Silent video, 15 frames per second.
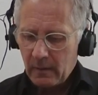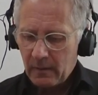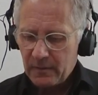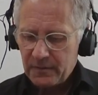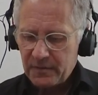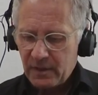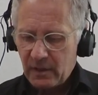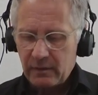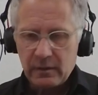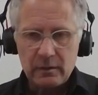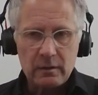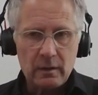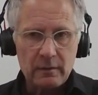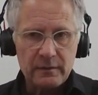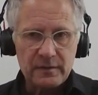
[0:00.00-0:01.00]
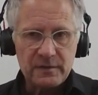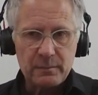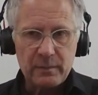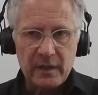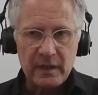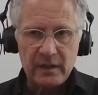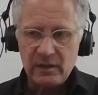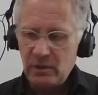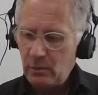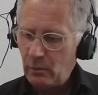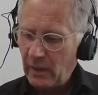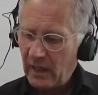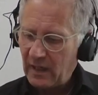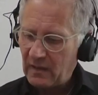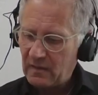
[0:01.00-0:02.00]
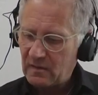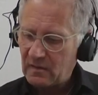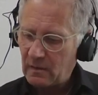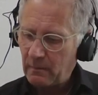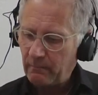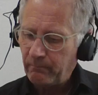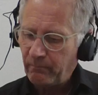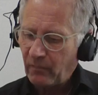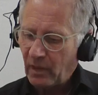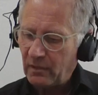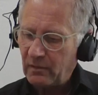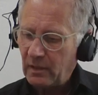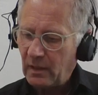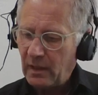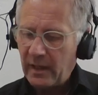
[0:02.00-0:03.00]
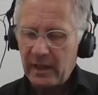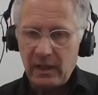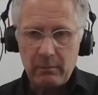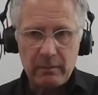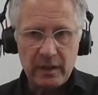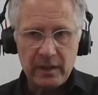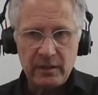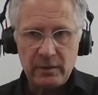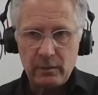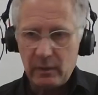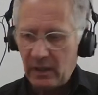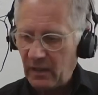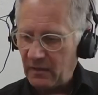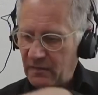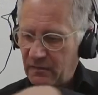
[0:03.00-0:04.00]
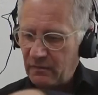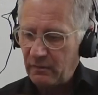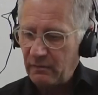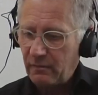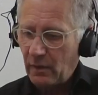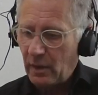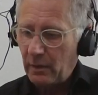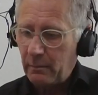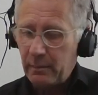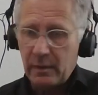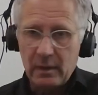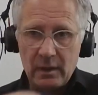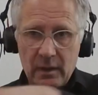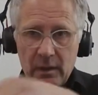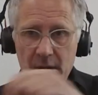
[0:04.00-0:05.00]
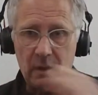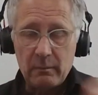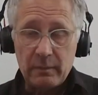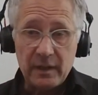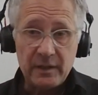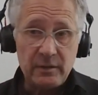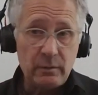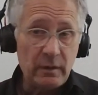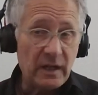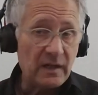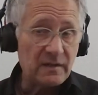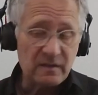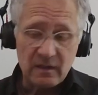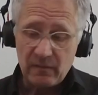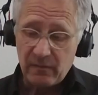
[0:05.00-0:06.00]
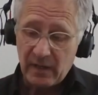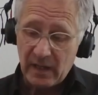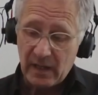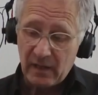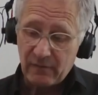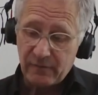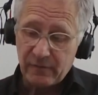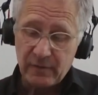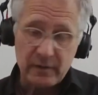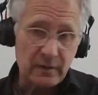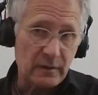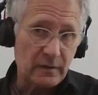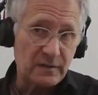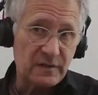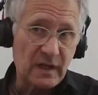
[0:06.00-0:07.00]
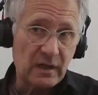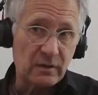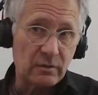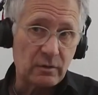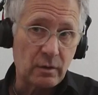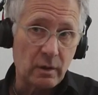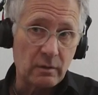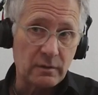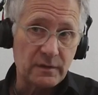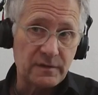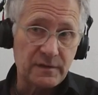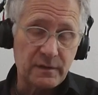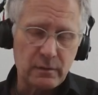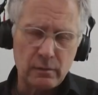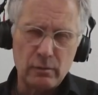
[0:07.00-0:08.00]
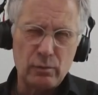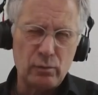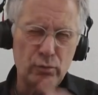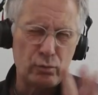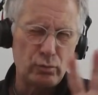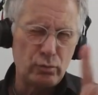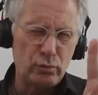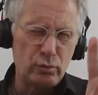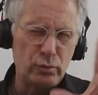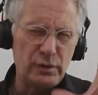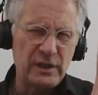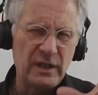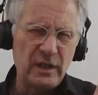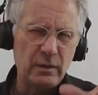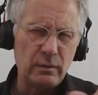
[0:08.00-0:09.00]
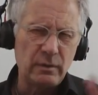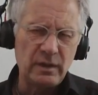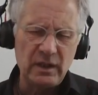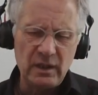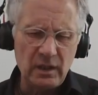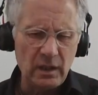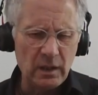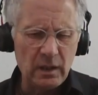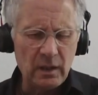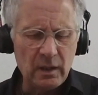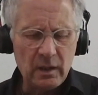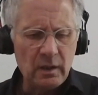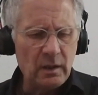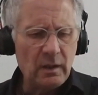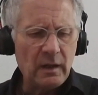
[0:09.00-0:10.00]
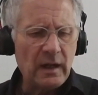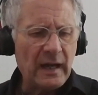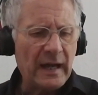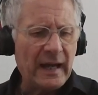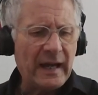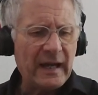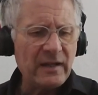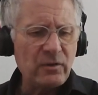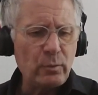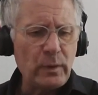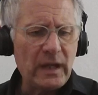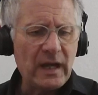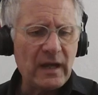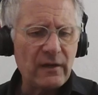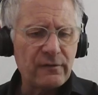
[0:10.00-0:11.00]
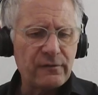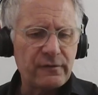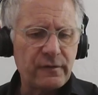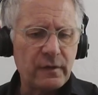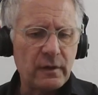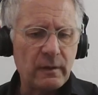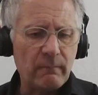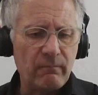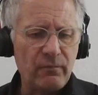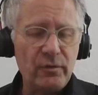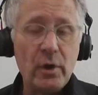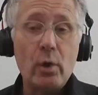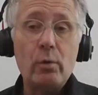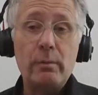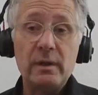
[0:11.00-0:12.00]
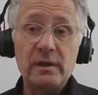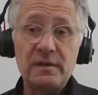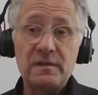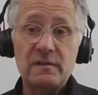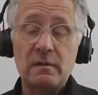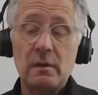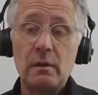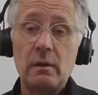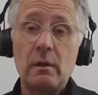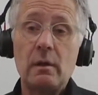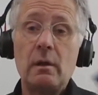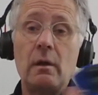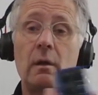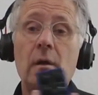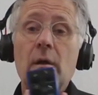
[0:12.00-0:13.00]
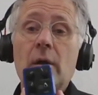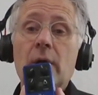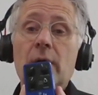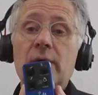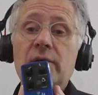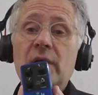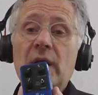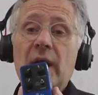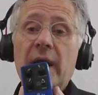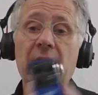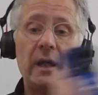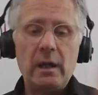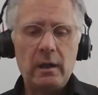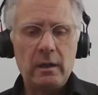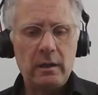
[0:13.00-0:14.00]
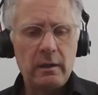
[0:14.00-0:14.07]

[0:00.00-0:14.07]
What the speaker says: stereo chorus by NuX, delay by NuX, reverb by NuX, and they have a second chorus, Ukiyo-E, and we have Nobels, delay,